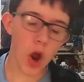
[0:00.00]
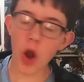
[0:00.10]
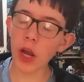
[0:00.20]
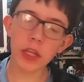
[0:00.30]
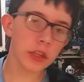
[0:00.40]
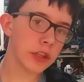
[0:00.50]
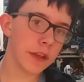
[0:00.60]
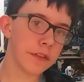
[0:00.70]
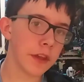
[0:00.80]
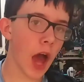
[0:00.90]
Alright,
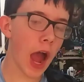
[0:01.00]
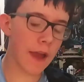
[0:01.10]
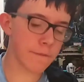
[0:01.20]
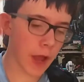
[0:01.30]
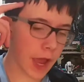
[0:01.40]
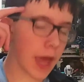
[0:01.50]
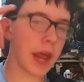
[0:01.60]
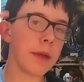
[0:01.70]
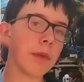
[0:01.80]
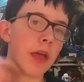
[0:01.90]
listen, I have a
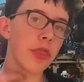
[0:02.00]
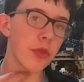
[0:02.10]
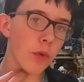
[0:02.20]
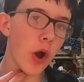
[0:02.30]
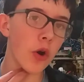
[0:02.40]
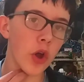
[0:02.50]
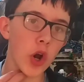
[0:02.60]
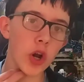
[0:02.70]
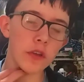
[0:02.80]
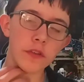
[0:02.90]
headache, my throat
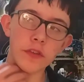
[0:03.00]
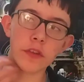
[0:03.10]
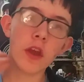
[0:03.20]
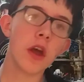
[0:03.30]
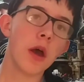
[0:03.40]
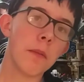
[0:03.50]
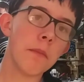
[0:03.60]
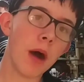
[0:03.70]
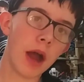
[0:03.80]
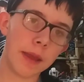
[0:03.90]
hurts,
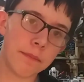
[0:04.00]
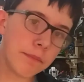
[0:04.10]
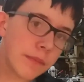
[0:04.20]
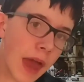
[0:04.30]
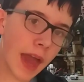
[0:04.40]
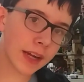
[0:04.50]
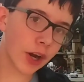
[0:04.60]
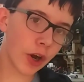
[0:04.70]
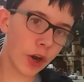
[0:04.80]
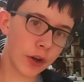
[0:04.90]
my neck
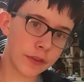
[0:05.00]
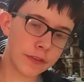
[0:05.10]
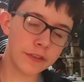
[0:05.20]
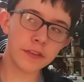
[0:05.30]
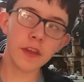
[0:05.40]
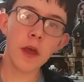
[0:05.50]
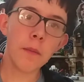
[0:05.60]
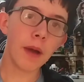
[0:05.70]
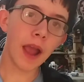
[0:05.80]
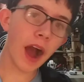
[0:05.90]
hurts,
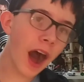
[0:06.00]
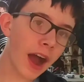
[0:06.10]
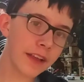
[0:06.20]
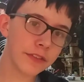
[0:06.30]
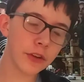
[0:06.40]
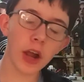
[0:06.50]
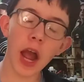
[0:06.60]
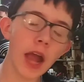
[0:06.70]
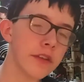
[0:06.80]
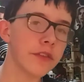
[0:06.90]
my eyes are...
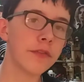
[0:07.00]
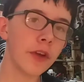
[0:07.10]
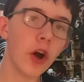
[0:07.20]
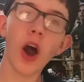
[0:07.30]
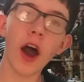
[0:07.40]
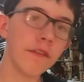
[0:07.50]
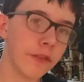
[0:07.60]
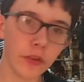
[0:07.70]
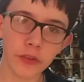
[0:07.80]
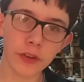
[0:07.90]
I just feel
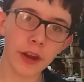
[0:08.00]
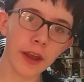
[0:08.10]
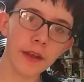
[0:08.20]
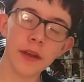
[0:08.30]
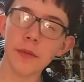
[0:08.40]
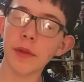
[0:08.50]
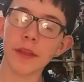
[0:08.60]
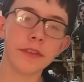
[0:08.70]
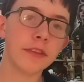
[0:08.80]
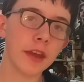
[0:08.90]
awful today. I'm
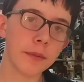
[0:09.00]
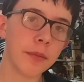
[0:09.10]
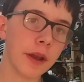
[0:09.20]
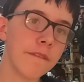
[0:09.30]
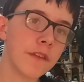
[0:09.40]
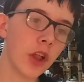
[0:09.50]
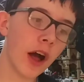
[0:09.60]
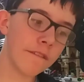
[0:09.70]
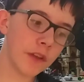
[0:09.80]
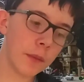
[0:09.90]
not sick, but I feel
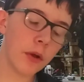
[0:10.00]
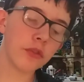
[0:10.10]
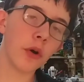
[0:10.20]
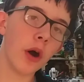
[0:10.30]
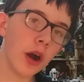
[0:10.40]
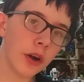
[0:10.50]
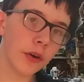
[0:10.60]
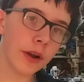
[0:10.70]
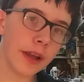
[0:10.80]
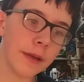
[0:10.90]
awful. I'm also
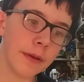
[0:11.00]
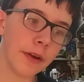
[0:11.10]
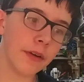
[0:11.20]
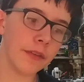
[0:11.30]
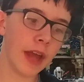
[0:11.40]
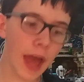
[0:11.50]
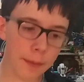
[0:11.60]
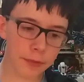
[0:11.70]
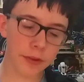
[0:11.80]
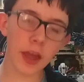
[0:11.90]
hungry, but I don't have an
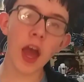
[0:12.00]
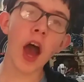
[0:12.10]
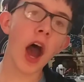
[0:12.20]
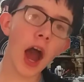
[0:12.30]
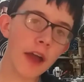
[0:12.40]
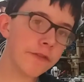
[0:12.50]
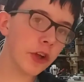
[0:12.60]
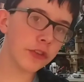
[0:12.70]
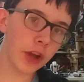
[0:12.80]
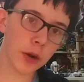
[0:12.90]
appetite. I
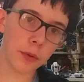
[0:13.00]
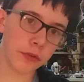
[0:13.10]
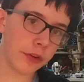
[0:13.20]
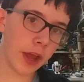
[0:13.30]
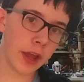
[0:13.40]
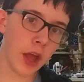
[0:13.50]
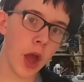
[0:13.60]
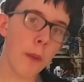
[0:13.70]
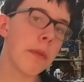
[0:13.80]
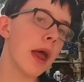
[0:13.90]
feel terrible today,
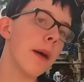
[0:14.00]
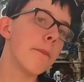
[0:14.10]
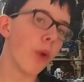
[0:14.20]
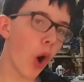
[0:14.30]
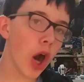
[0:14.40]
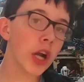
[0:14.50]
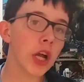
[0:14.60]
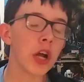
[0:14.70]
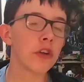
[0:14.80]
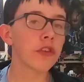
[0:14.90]
but I'm
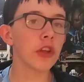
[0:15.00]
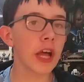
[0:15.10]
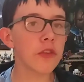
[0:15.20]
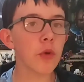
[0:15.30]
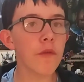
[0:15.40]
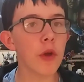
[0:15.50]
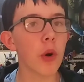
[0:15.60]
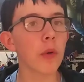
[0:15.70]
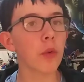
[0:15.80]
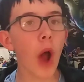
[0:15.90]
bored, so let's review
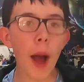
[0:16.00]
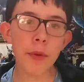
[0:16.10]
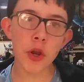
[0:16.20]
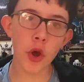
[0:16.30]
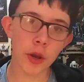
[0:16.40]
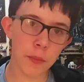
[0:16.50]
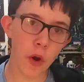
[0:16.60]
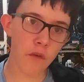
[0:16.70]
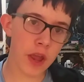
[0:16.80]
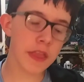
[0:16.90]
a Robin Hood
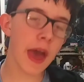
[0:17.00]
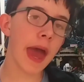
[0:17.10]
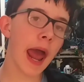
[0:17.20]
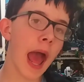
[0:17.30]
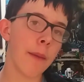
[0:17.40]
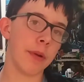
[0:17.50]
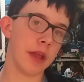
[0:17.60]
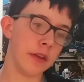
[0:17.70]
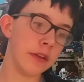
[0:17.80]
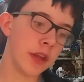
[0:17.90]
movie that
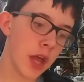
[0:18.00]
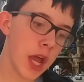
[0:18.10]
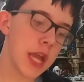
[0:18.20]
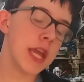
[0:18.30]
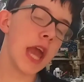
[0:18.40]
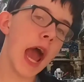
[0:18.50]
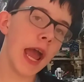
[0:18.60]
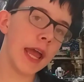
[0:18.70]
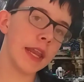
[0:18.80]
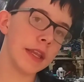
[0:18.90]
happened.
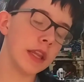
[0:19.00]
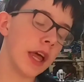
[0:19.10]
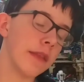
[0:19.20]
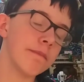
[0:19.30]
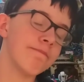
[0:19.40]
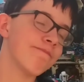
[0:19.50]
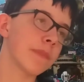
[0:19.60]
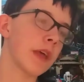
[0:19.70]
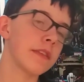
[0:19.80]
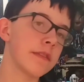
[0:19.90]
Yeah, it let...
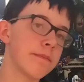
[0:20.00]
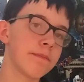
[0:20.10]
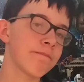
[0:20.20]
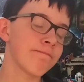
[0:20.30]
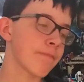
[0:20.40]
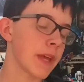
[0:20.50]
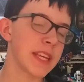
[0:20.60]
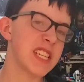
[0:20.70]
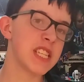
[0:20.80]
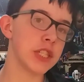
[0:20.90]
Let's
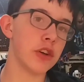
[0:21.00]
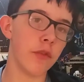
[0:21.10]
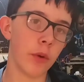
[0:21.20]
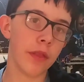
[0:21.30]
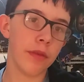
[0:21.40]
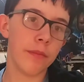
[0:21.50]
get over it.